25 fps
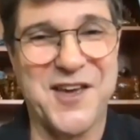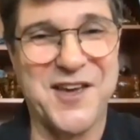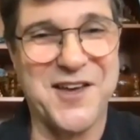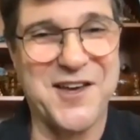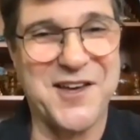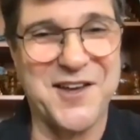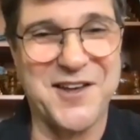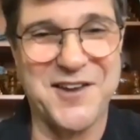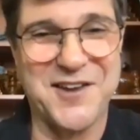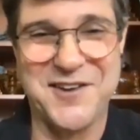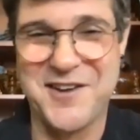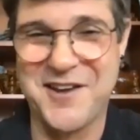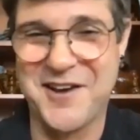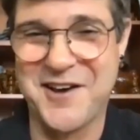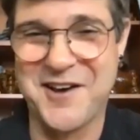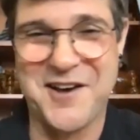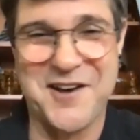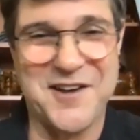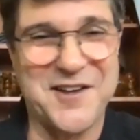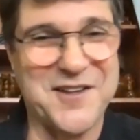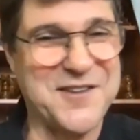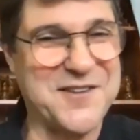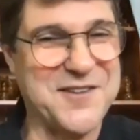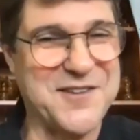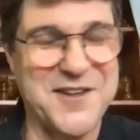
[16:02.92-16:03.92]
and
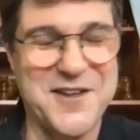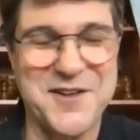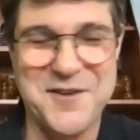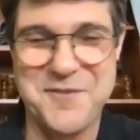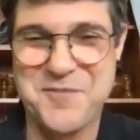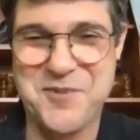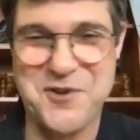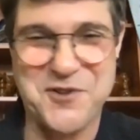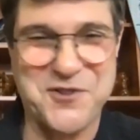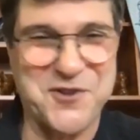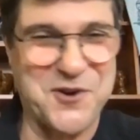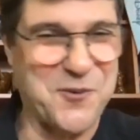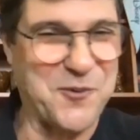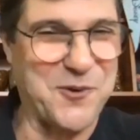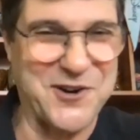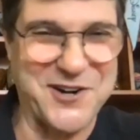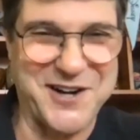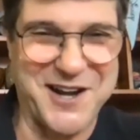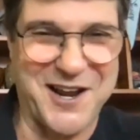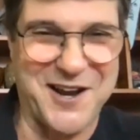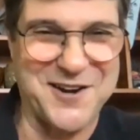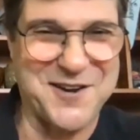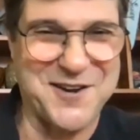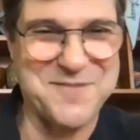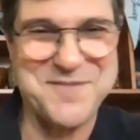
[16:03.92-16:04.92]
they put their
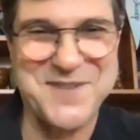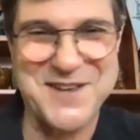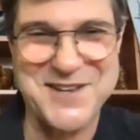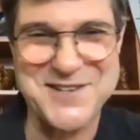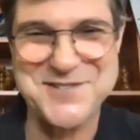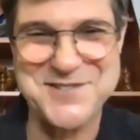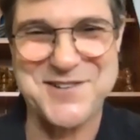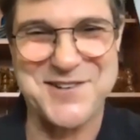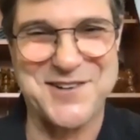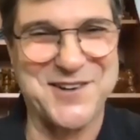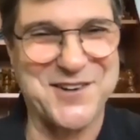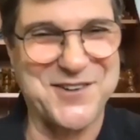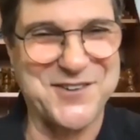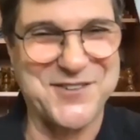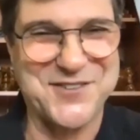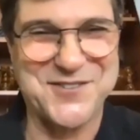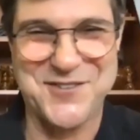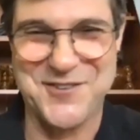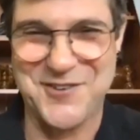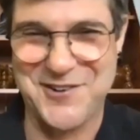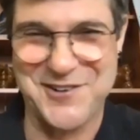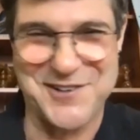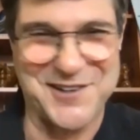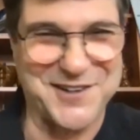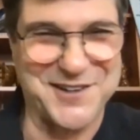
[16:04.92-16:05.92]
work out on
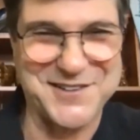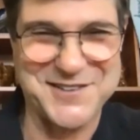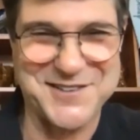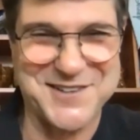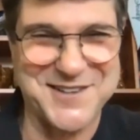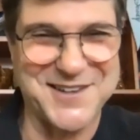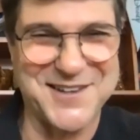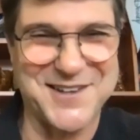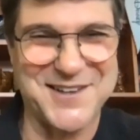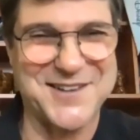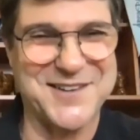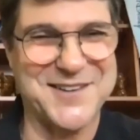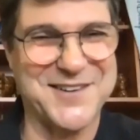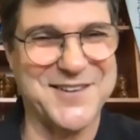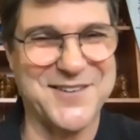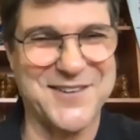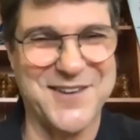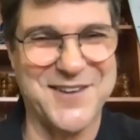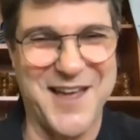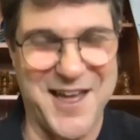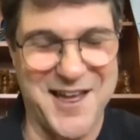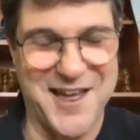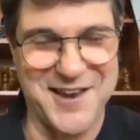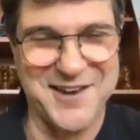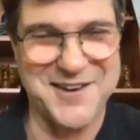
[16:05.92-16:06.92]
Pinterest or
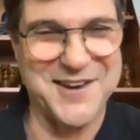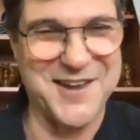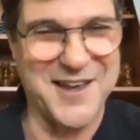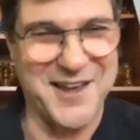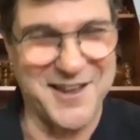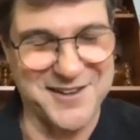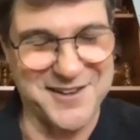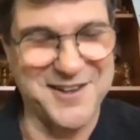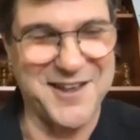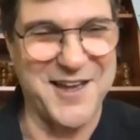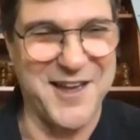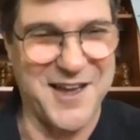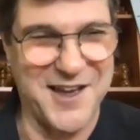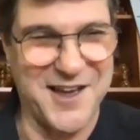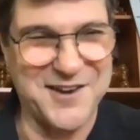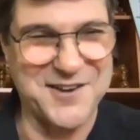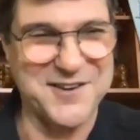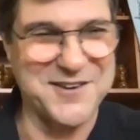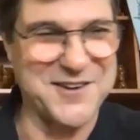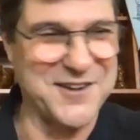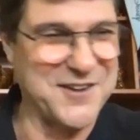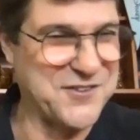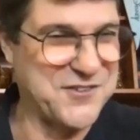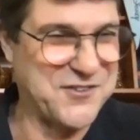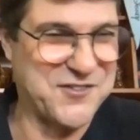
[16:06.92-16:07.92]
LinkedIn,
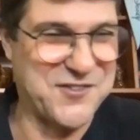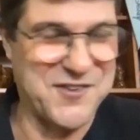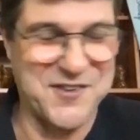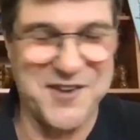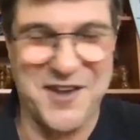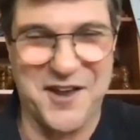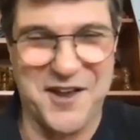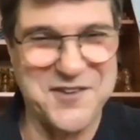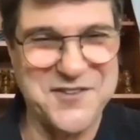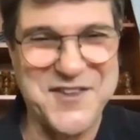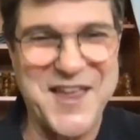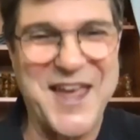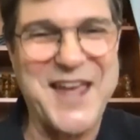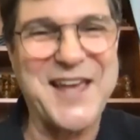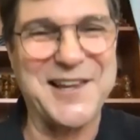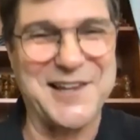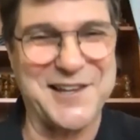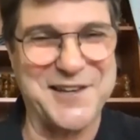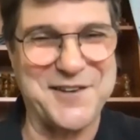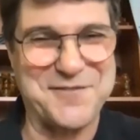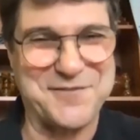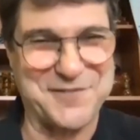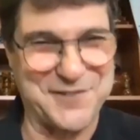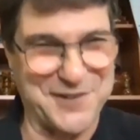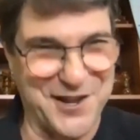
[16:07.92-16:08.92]
and it's a
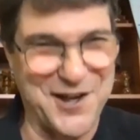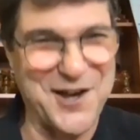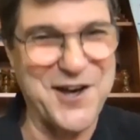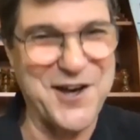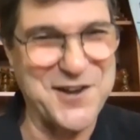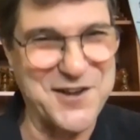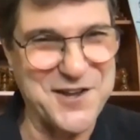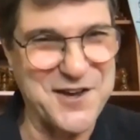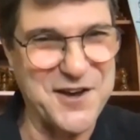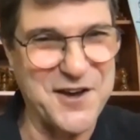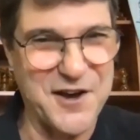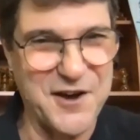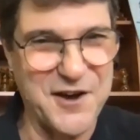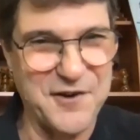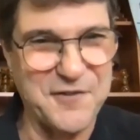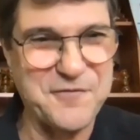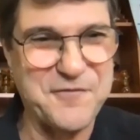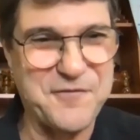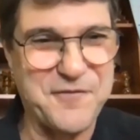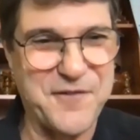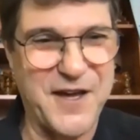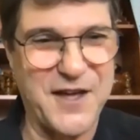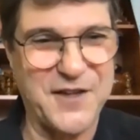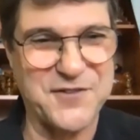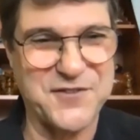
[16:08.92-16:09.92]
daily flood
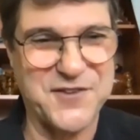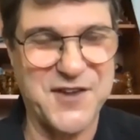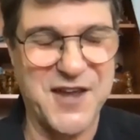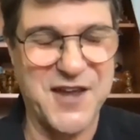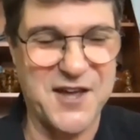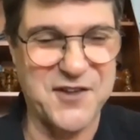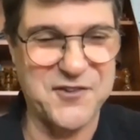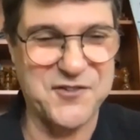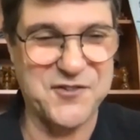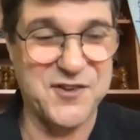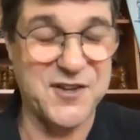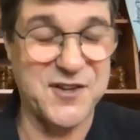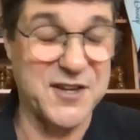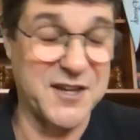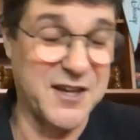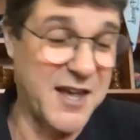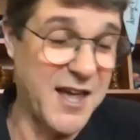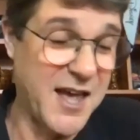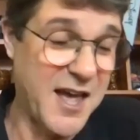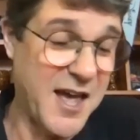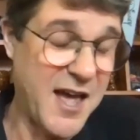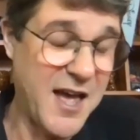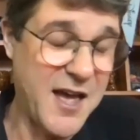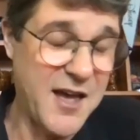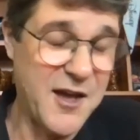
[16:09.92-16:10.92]
of fantastic
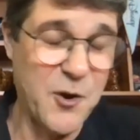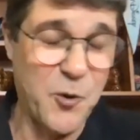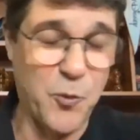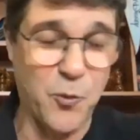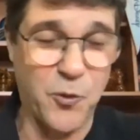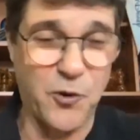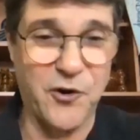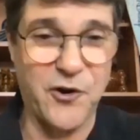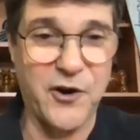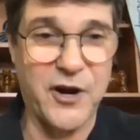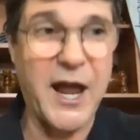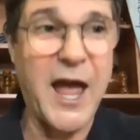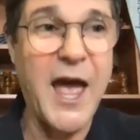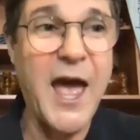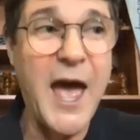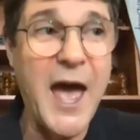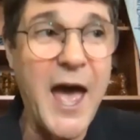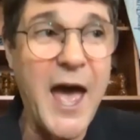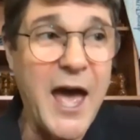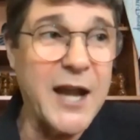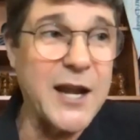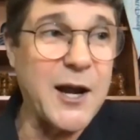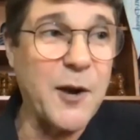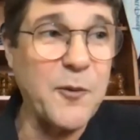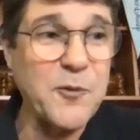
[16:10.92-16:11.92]
work.
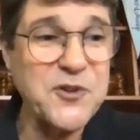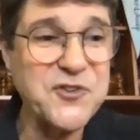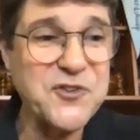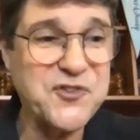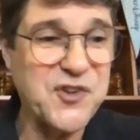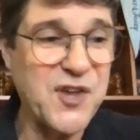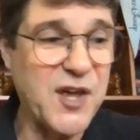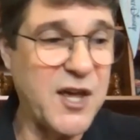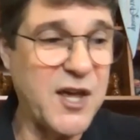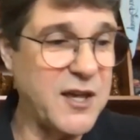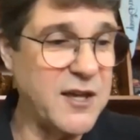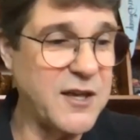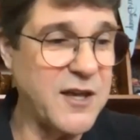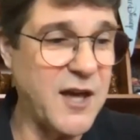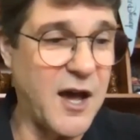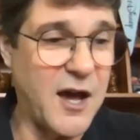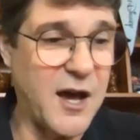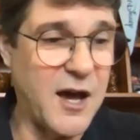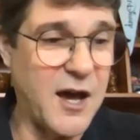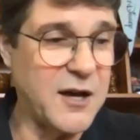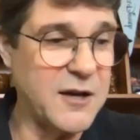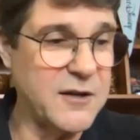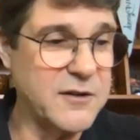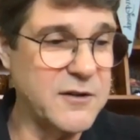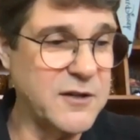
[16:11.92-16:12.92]
And I would say,
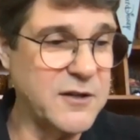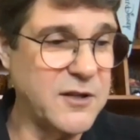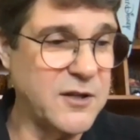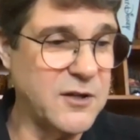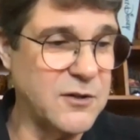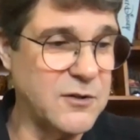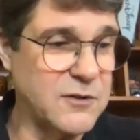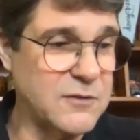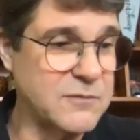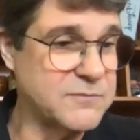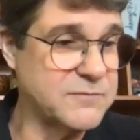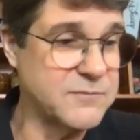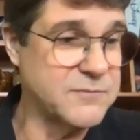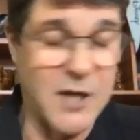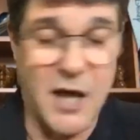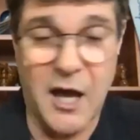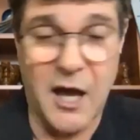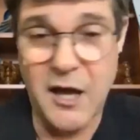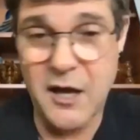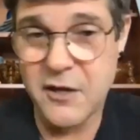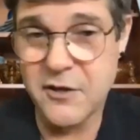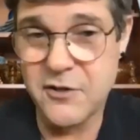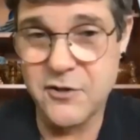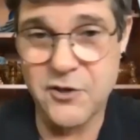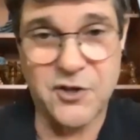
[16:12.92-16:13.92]

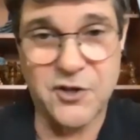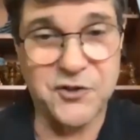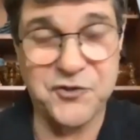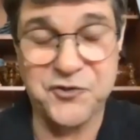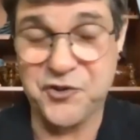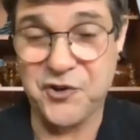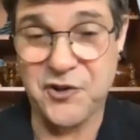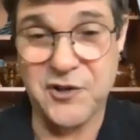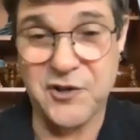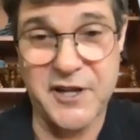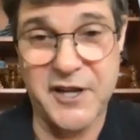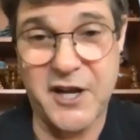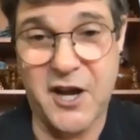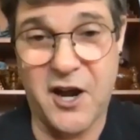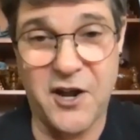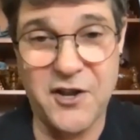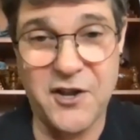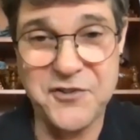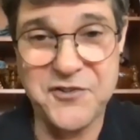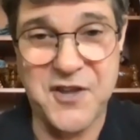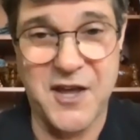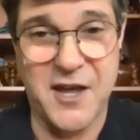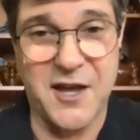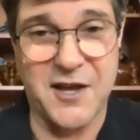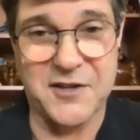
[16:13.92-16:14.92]
you could certainly
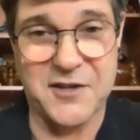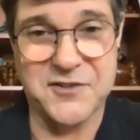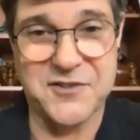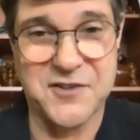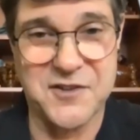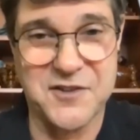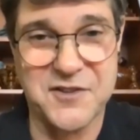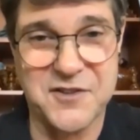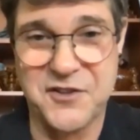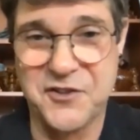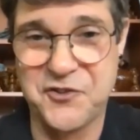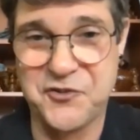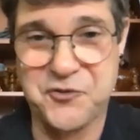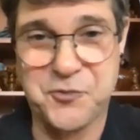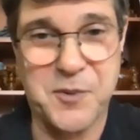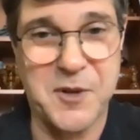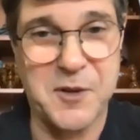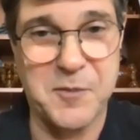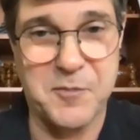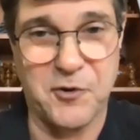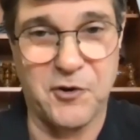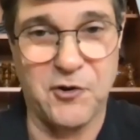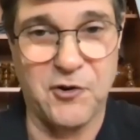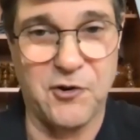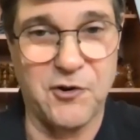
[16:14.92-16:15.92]
contact these
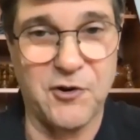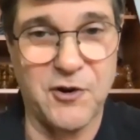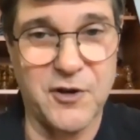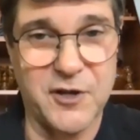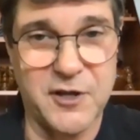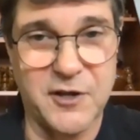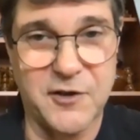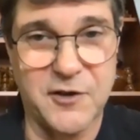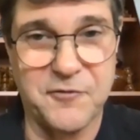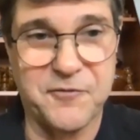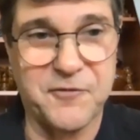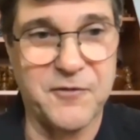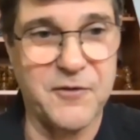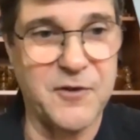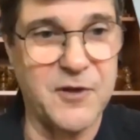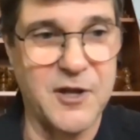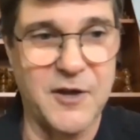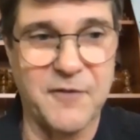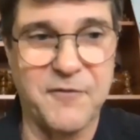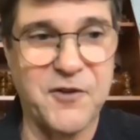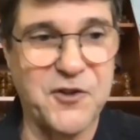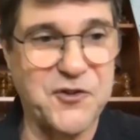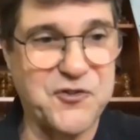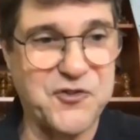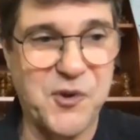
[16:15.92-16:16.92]
people if
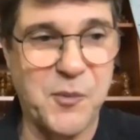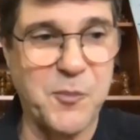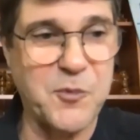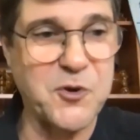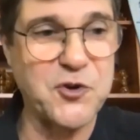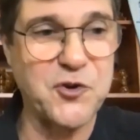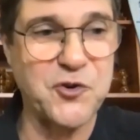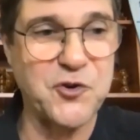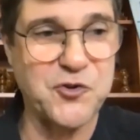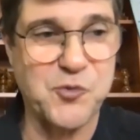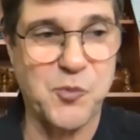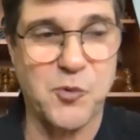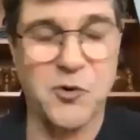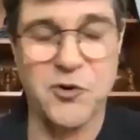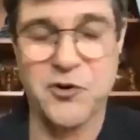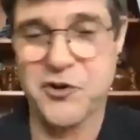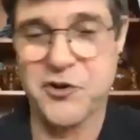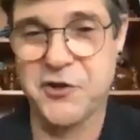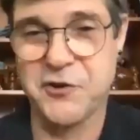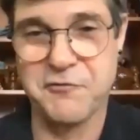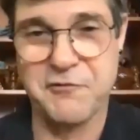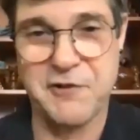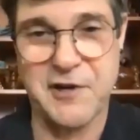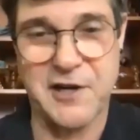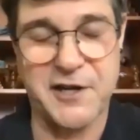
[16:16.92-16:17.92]
it's someone whose
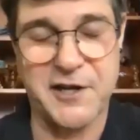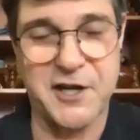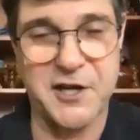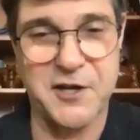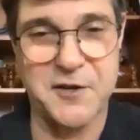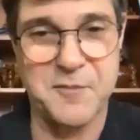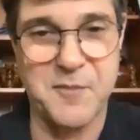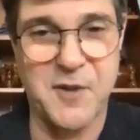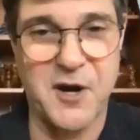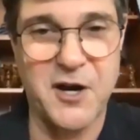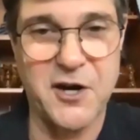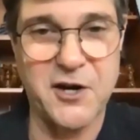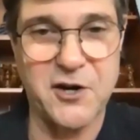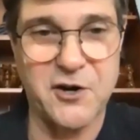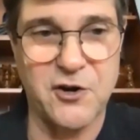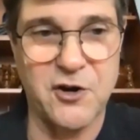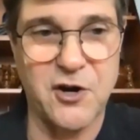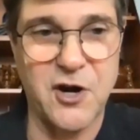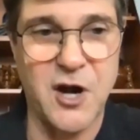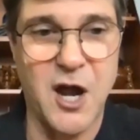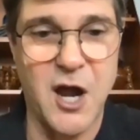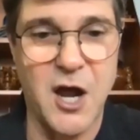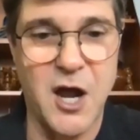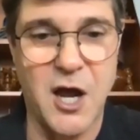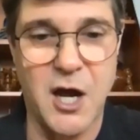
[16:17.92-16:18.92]
work you really
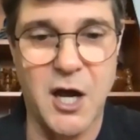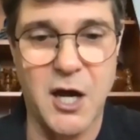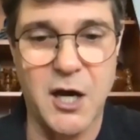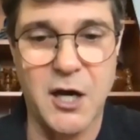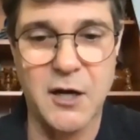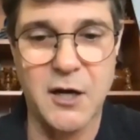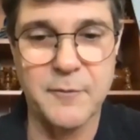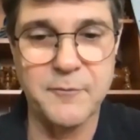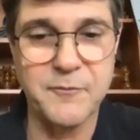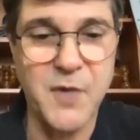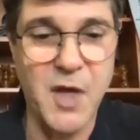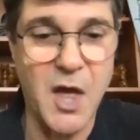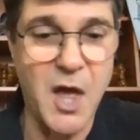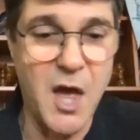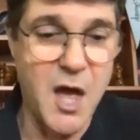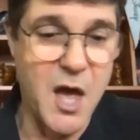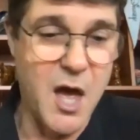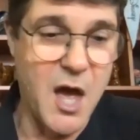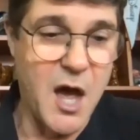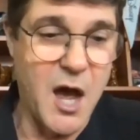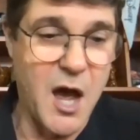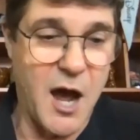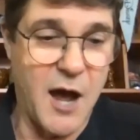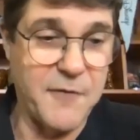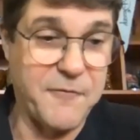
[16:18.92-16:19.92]
admire.
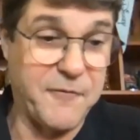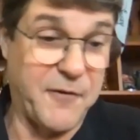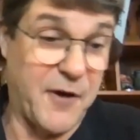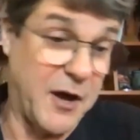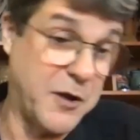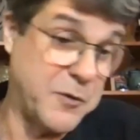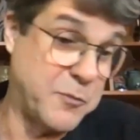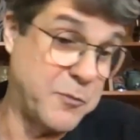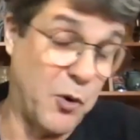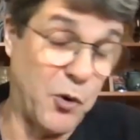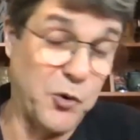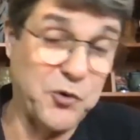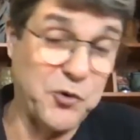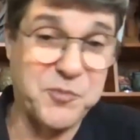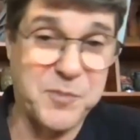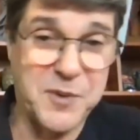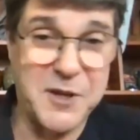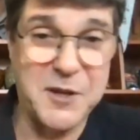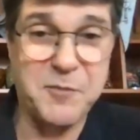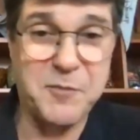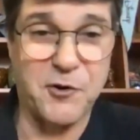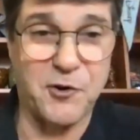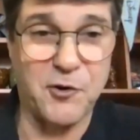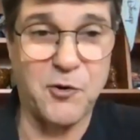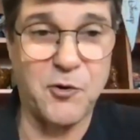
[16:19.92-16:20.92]
I find most
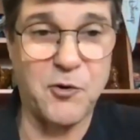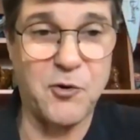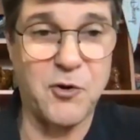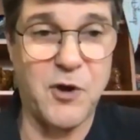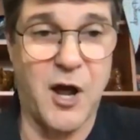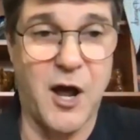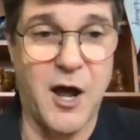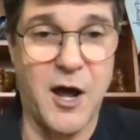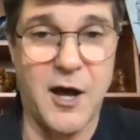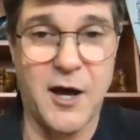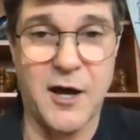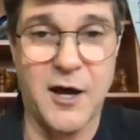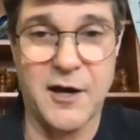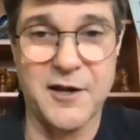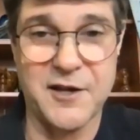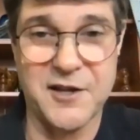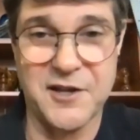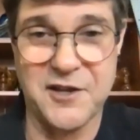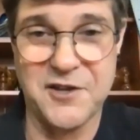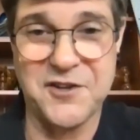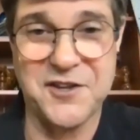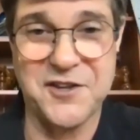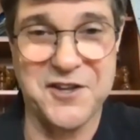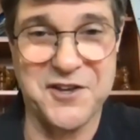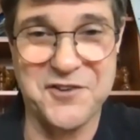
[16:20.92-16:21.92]
people
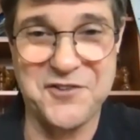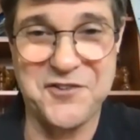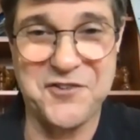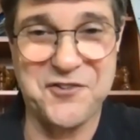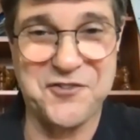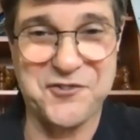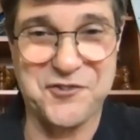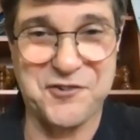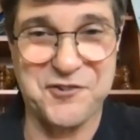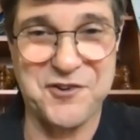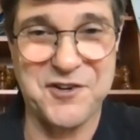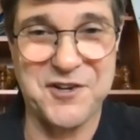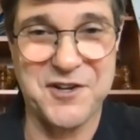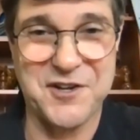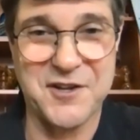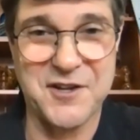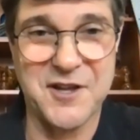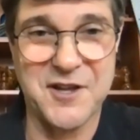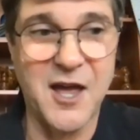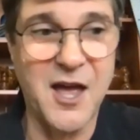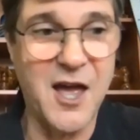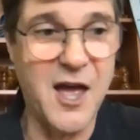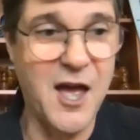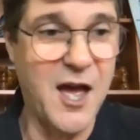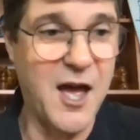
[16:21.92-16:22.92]
in the
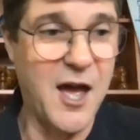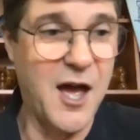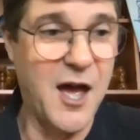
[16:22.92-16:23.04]
industry